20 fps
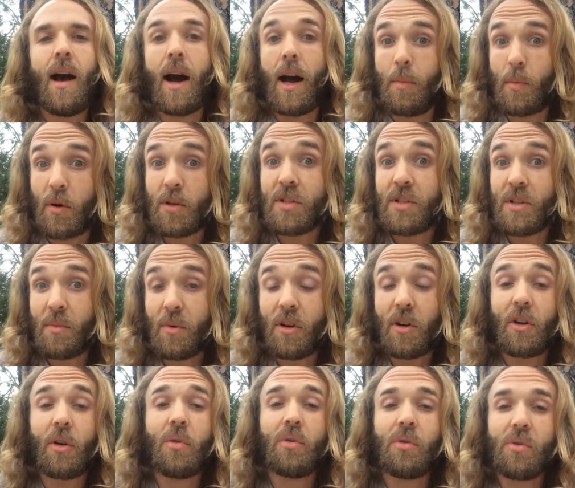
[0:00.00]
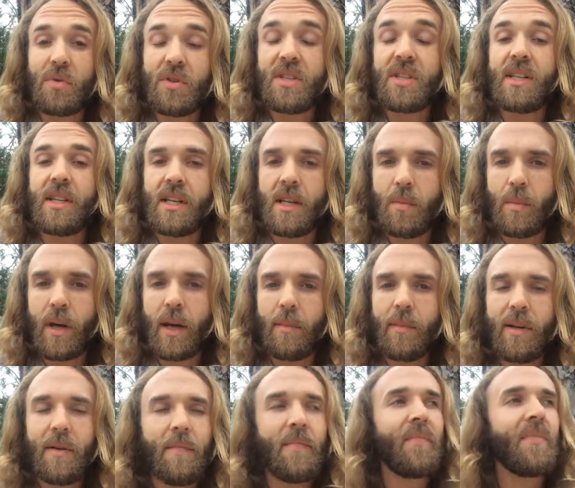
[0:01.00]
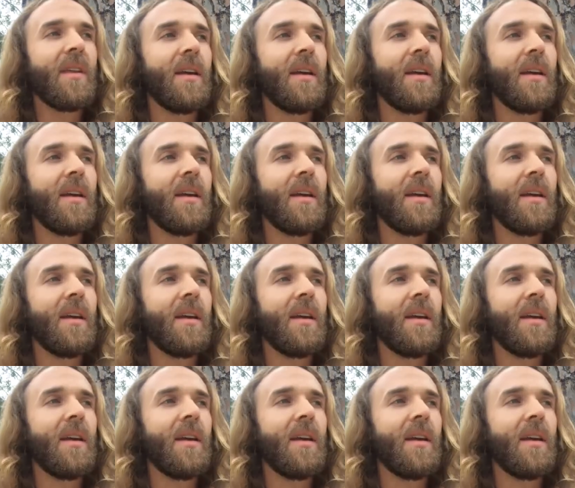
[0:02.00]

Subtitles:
I personally am going to go through CD Baby.